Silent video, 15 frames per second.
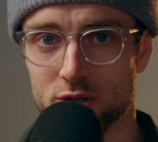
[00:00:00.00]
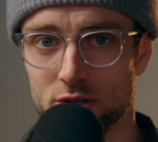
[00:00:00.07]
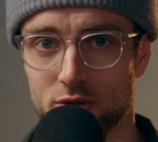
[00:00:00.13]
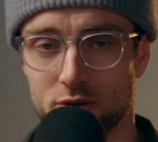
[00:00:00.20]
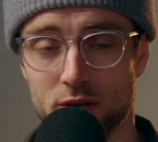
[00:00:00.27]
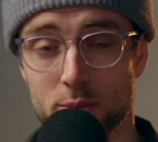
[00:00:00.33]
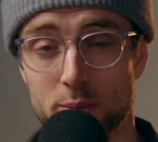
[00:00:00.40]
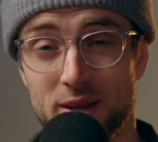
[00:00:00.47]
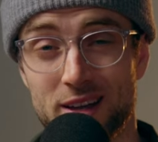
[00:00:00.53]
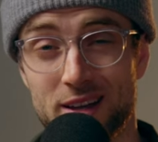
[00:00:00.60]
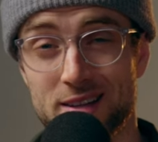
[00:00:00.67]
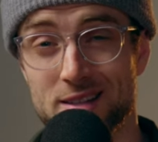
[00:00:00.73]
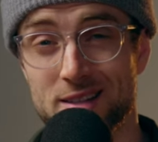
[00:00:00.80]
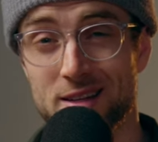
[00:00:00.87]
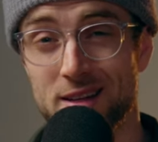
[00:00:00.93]
degree, but
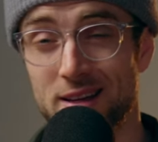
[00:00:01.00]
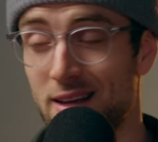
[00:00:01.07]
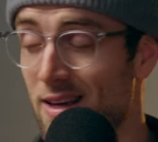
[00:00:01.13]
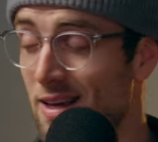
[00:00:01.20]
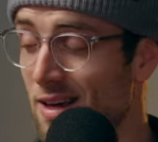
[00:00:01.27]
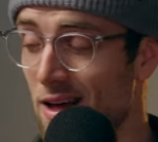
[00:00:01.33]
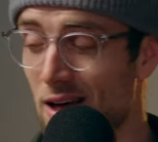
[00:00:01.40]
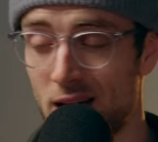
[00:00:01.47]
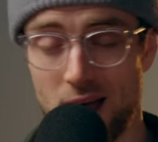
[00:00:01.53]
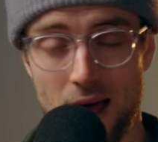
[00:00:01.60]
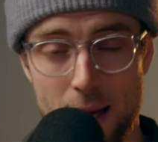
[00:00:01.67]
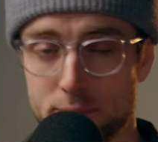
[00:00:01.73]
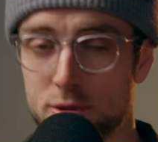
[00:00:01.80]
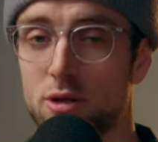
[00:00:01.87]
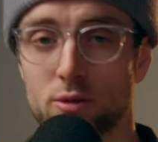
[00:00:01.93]
is
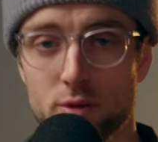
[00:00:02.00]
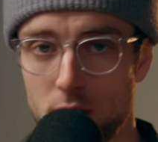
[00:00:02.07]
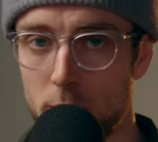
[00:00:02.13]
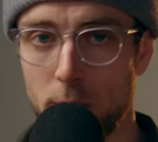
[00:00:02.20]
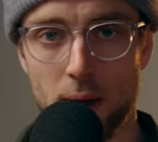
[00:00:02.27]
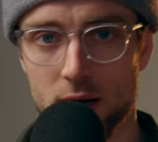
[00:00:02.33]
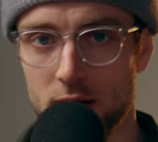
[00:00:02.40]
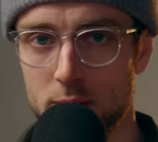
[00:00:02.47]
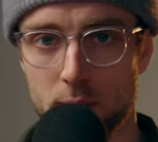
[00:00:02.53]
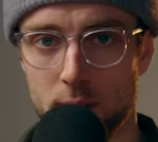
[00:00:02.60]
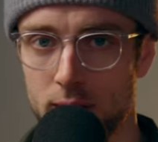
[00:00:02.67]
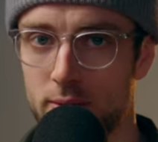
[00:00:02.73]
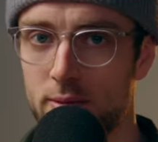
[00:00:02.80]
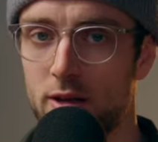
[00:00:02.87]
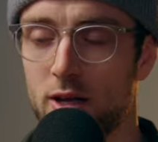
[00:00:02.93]
absolutely a pain in the
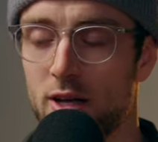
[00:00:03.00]
butt.